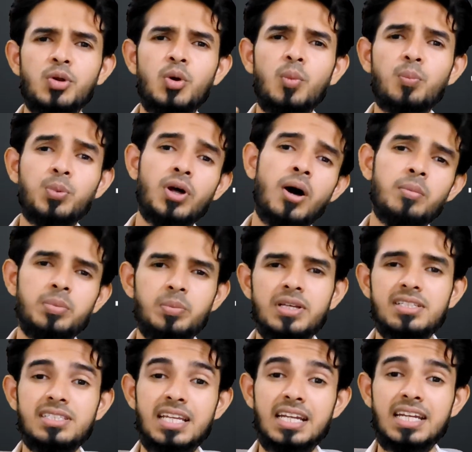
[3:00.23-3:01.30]
No
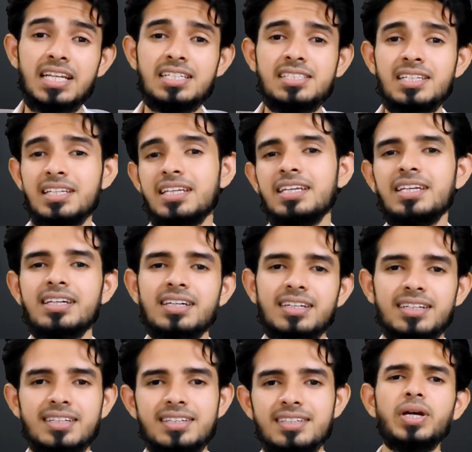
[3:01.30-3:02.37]
prompt-based generation
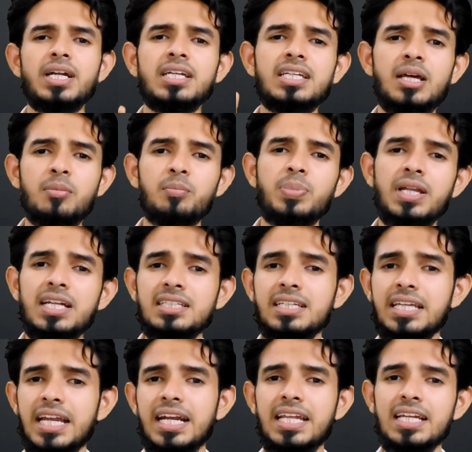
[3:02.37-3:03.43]
here. You get template,
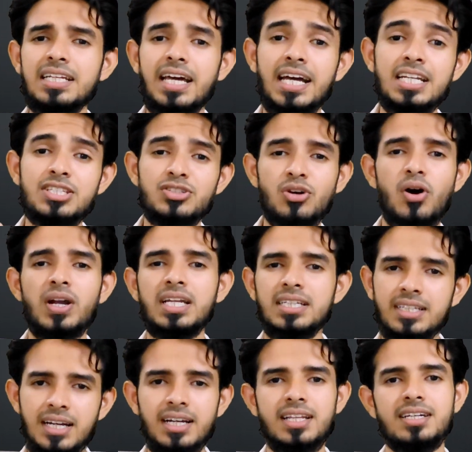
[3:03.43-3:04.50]
gradient and
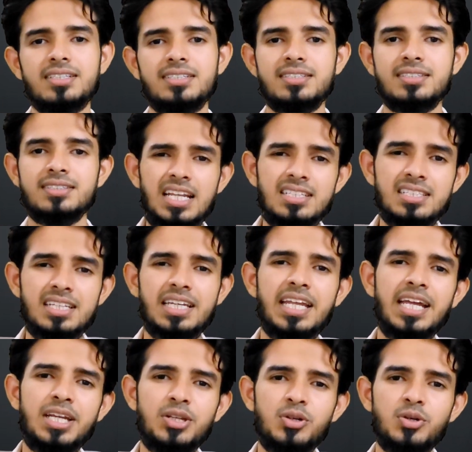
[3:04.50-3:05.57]
solid colors. Less
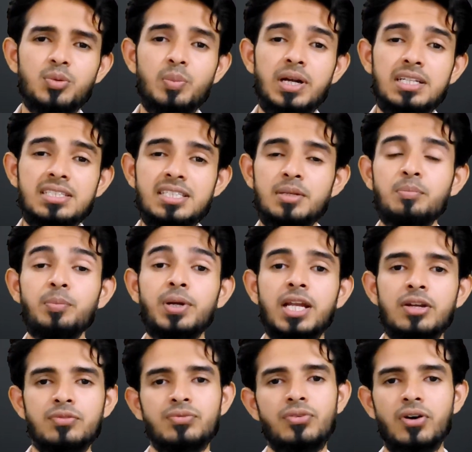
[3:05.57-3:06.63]
creative but simple
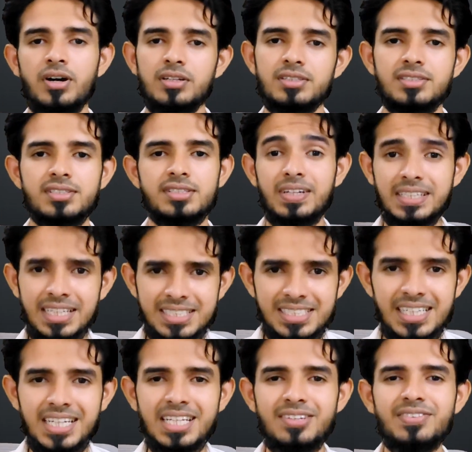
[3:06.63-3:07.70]
and fast. We
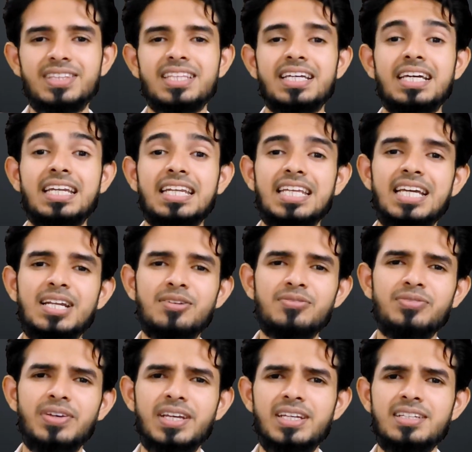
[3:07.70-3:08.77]
tested it with a real
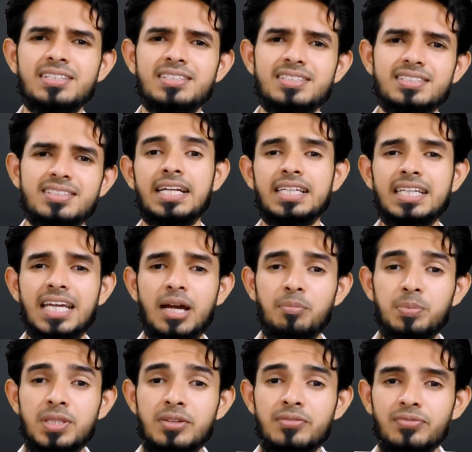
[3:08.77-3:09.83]
face and it
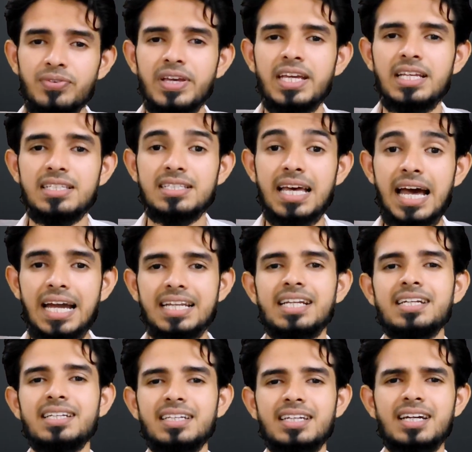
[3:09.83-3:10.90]
kept the face
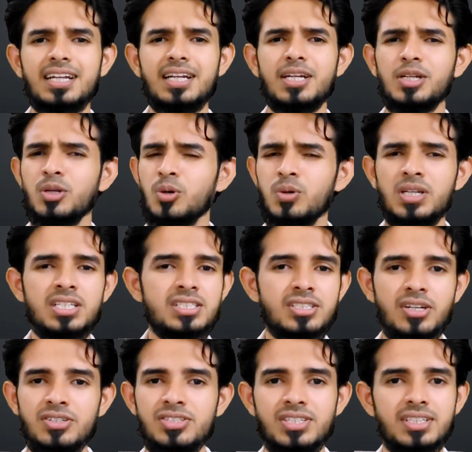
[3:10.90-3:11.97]
identical, no
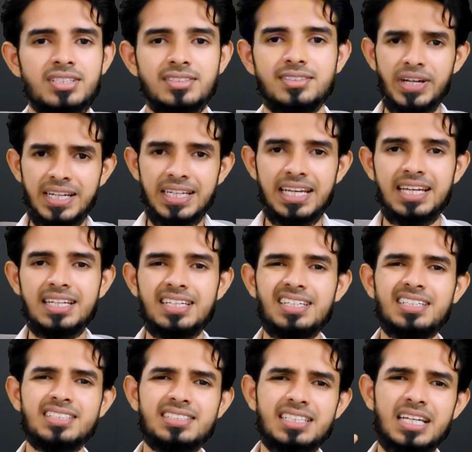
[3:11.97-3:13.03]
distortion. Free tier
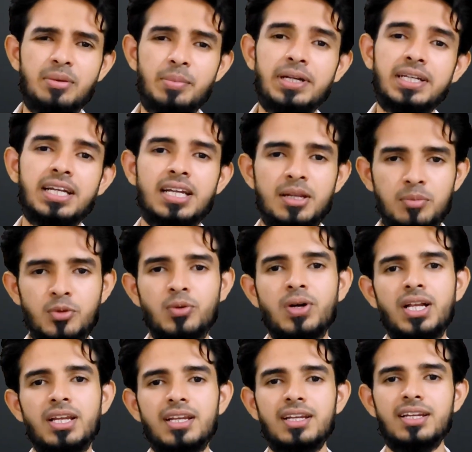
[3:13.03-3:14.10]
has limited
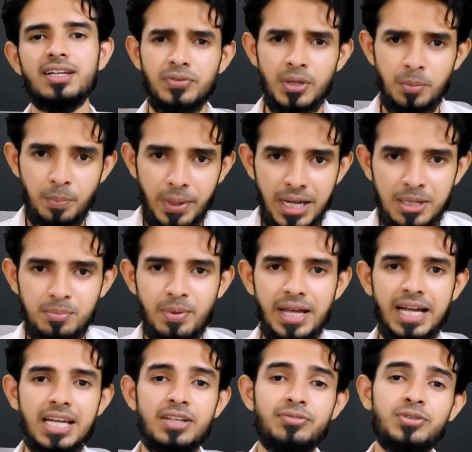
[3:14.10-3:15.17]
removal. Prefer paid
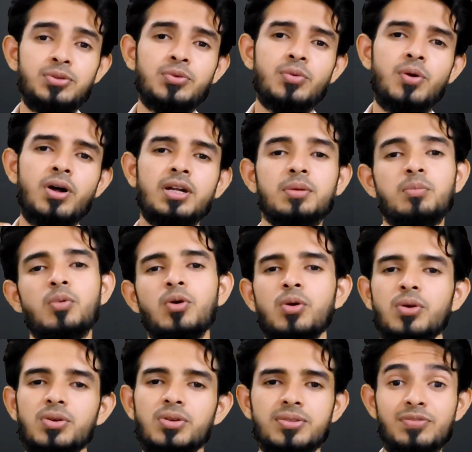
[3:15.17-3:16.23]
plan if you want
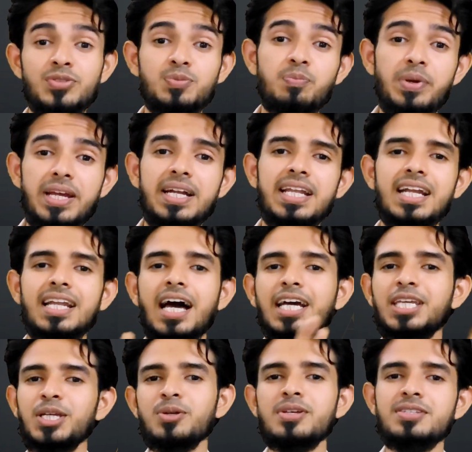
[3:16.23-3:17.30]
more. If speed and
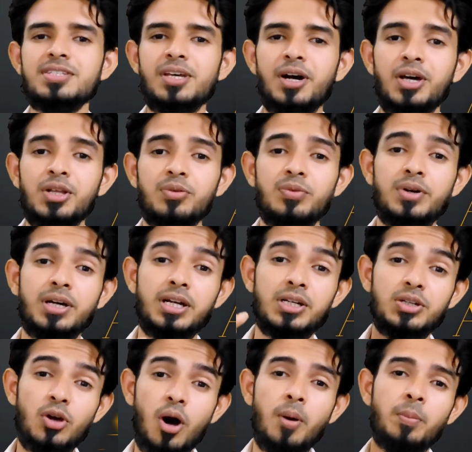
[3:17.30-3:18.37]
accuracy are your
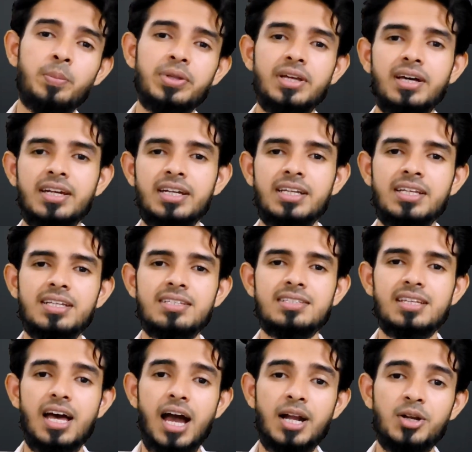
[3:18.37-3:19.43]
top
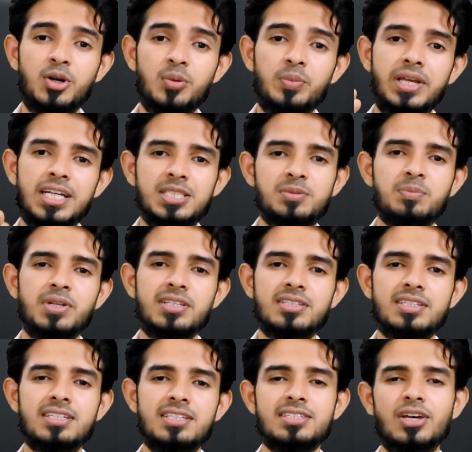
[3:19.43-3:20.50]
priorities, Adobe
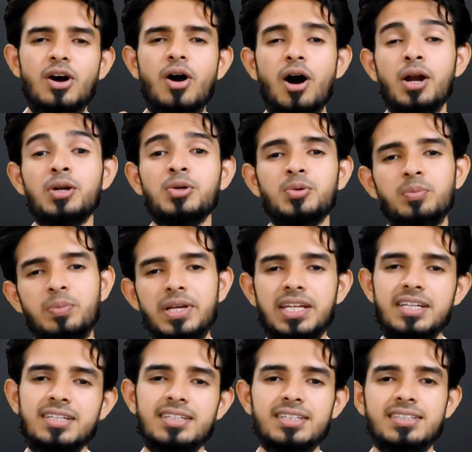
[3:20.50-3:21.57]
Express is hard to beat.